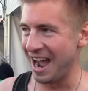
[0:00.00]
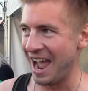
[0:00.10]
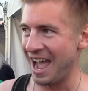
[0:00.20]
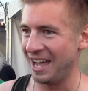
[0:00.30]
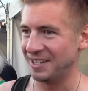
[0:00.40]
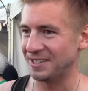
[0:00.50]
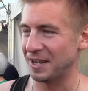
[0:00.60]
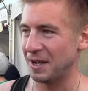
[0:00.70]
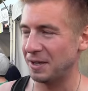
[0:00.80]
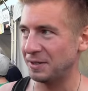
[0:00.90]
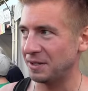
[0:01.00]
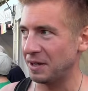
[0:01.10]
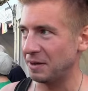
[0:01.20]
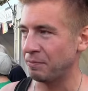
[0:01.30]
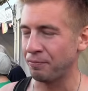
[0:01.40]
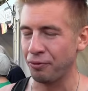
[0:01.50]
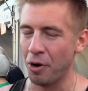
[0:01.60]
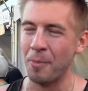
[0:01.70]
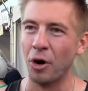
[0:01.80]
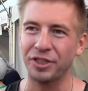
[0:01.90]
and
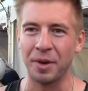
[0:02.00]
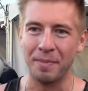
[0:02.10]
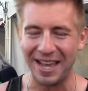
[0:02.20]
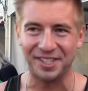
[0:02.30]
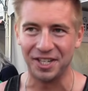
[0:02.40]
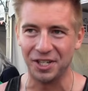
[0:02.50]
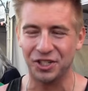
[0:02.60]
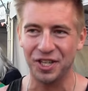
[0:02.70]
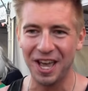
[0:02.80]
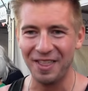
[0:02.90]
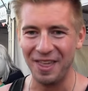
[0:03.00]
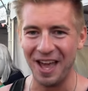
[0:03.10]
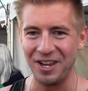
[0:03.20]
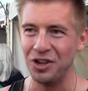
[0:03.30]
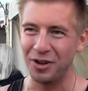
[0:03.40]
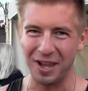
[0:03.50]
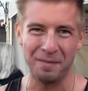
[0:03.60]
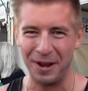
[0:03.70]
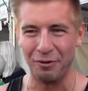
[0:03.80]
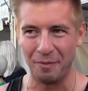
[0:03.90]
promote the message that you can
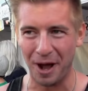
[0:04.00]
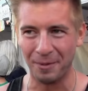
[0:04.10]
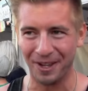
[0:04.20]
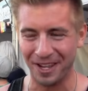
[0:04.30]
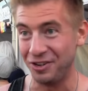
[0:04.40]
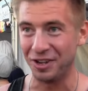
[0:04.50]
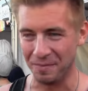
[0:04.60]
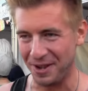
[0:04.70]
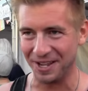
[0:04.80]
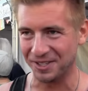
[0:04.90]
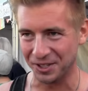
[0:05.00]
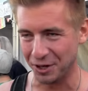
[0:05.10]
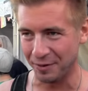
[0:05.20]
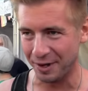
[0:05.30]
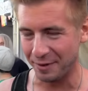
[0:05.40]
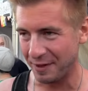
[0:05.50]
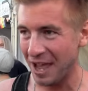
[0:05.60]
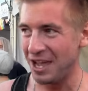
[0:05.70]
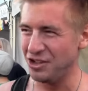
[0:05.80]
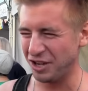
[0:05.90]
be Republican, you can be conservative,
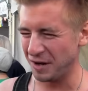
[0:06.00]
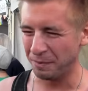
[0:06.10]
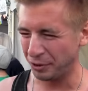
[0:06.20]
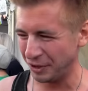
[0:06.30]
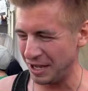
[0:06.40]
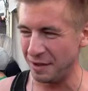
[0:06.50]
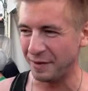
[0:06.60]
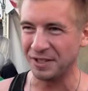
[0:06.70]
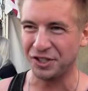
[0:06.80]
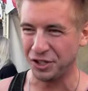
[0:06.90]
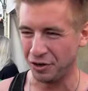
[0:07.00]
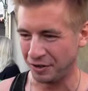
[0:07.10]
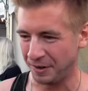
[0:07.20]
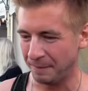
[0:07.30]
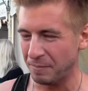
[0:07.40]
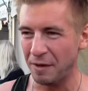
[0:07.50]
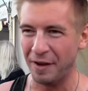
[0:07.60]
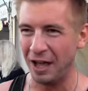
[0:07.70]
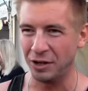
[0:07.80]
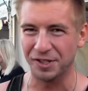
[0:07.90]
you can believe in certain
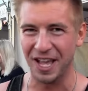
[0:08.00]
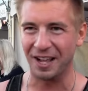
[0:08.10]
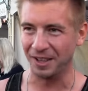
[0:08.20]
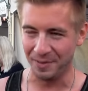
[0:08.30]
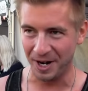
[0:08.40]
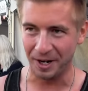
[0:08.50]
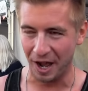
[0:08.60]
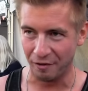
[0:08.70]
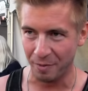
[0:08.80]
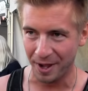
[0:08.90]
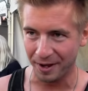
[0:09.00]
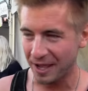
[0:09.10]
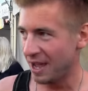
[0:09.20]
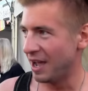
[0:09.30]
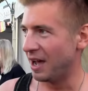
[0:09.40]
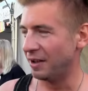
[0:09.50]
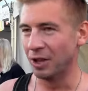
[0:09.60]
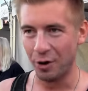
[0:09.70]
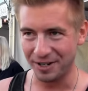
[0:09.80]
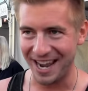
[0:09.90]
values like limited government,
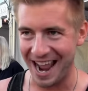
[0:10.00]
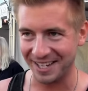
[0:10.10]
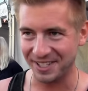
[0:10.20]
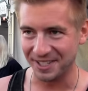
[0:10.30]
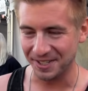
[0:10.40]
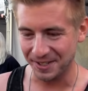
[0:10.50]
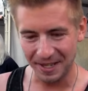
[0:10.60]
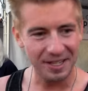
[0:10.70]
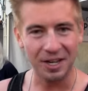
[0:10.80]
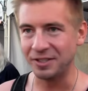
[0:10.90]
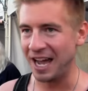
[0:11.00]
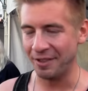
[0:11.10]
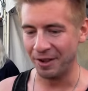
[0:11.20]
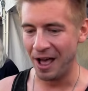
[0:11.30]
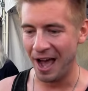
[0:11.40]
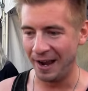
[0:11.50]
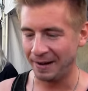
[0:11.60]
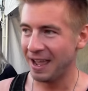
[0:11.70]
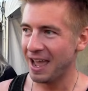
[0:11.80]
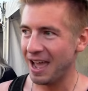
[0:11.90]
lower taxes, down the line,
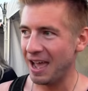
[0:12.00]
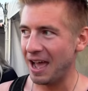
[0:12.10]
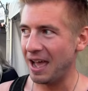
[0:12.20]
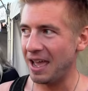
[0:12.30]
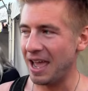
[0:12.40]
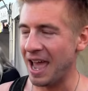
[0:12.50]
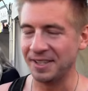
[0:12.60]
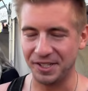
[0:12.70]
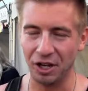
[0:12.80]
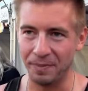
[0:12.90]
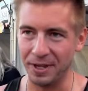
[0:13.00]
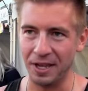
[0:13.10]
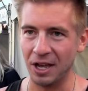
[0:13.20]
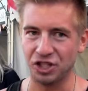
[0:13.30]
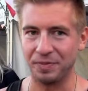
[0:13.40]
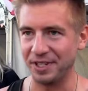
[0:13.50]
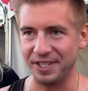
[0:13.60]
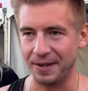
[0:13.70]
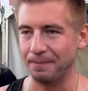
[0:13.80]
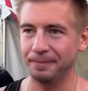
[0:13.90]
and still be LGBT.